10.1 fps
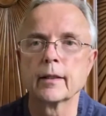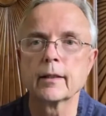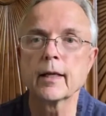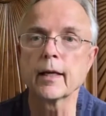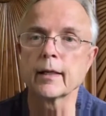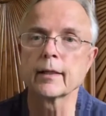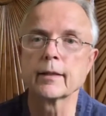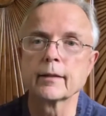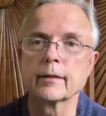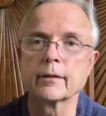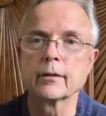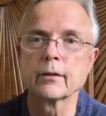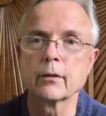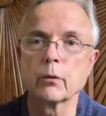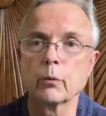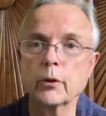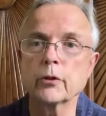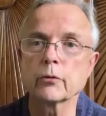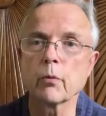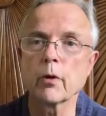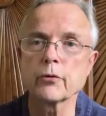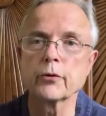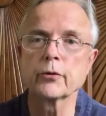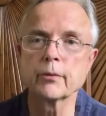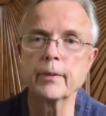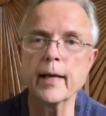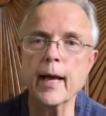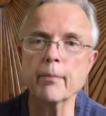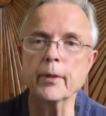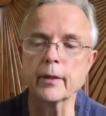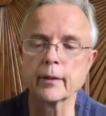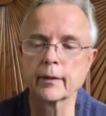"Nate, we just want you to be happy."